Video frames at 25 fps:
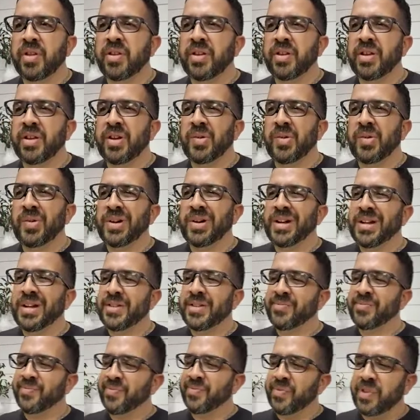You know
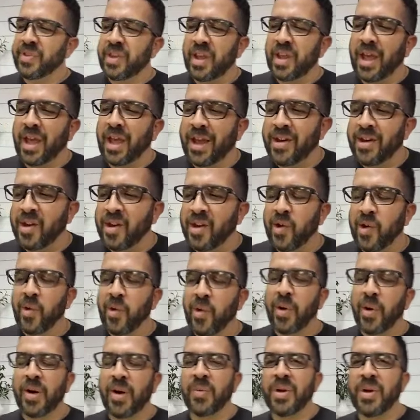what? I know
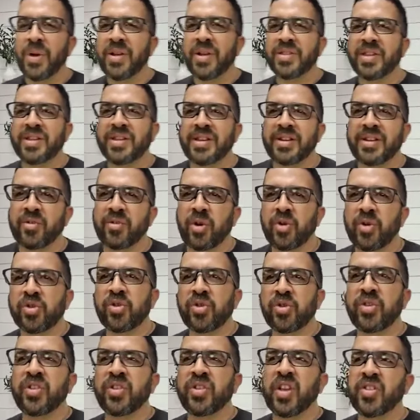I went to do
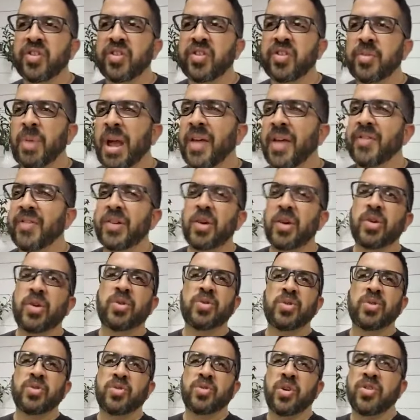groceries yesterday, but I have to go
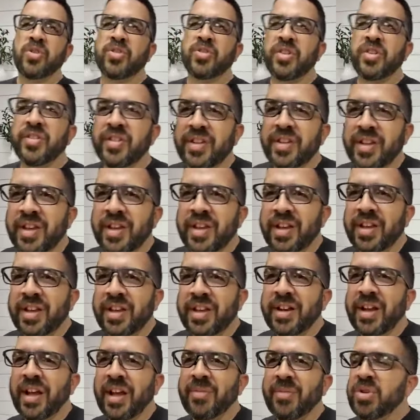do groceries again.
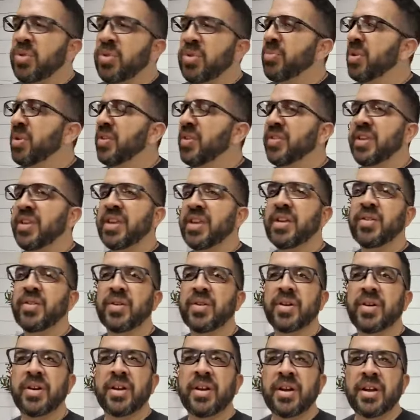I'm too busy.
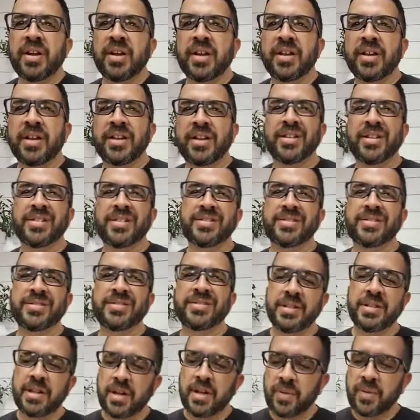Or, you
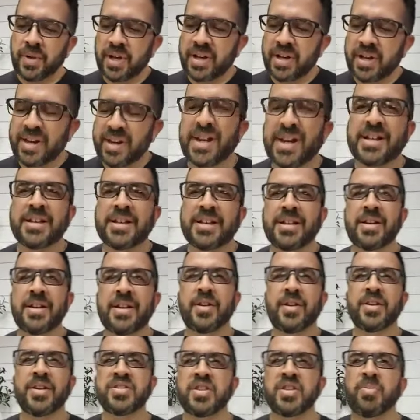know what?
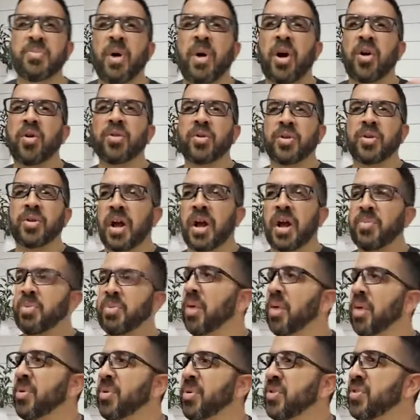Tomorrow, Lord, I
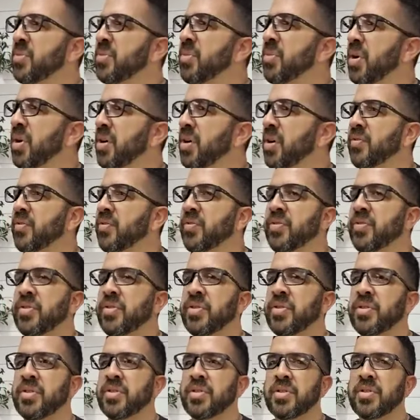promise, tomorrow.
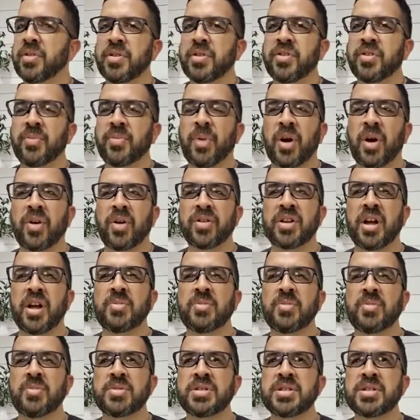Tomorrow
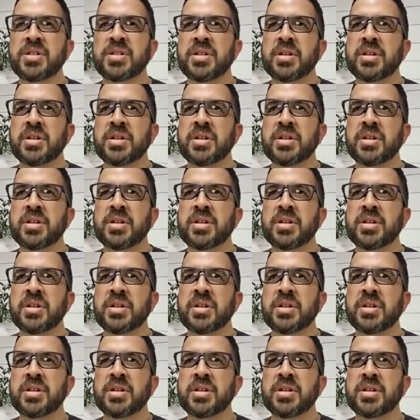comes.